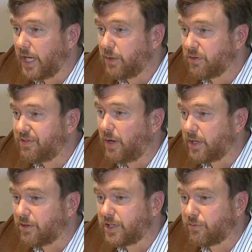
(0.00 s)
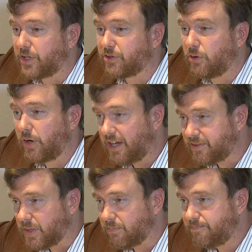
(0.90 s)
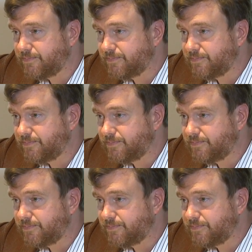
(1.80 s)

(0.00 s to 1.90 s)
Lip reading: and he was found guilty of racial harassment.